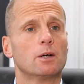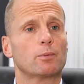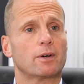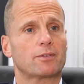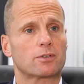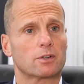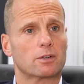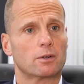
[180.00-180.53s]
we have
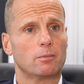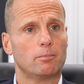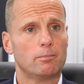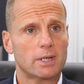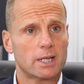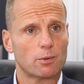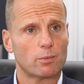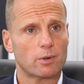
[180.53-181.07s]
to
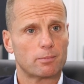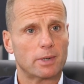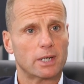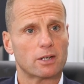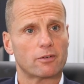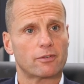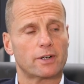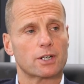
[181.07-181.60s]
meet with
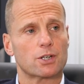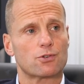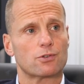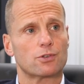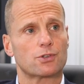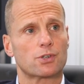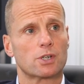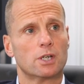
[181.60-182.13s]

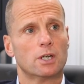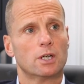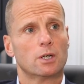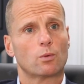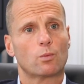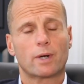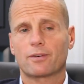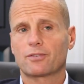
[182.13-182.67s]
manufacturers,
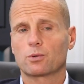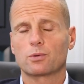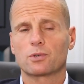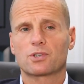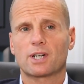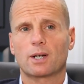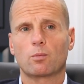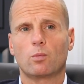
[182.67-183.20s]
we have to
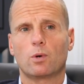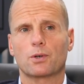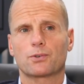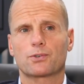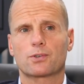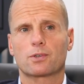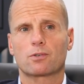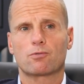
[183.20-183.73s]
understand
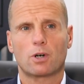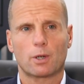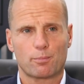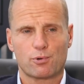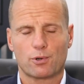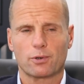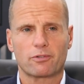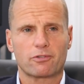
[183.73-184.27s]
what's the right
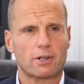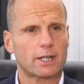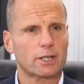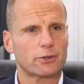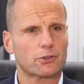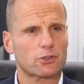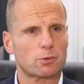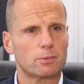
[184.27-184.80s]
product for our
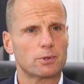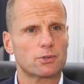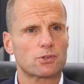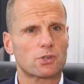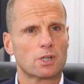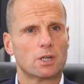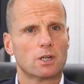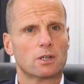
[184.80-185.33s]
customers.
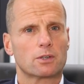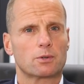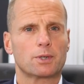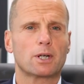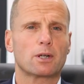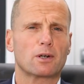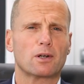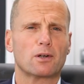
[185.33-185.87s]
So
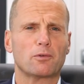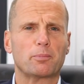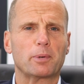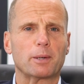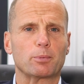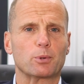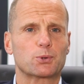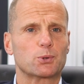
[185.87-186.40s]
not a lot of
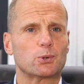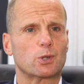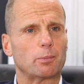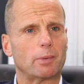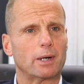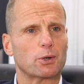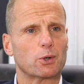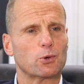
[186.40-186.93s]
people talk
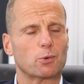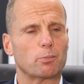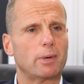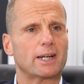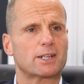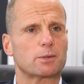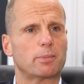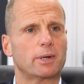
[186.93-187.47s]
about good,
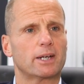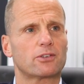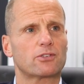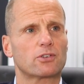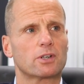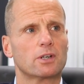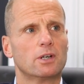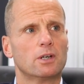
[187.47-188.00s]
better,
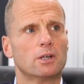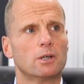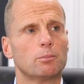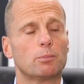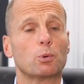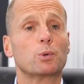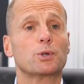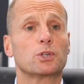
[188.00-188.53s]
best,
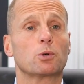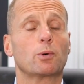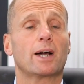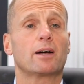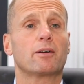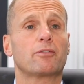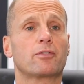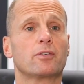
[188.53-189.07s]
but we do
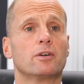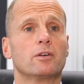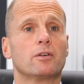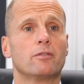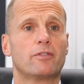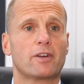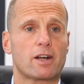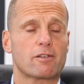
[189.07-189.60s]
have
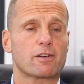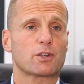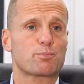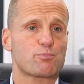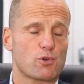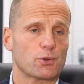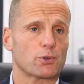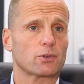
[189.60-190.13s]
various
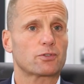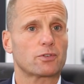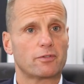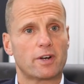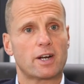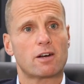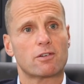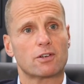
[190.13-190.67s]
products for
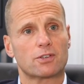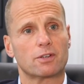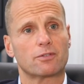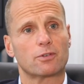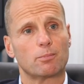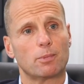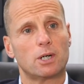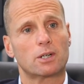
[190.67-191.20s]
various
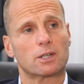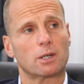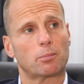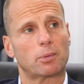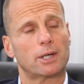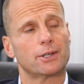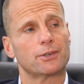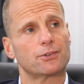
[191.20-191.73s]
different
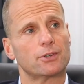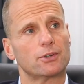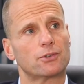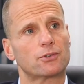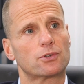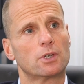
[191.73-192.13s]
marketplaces.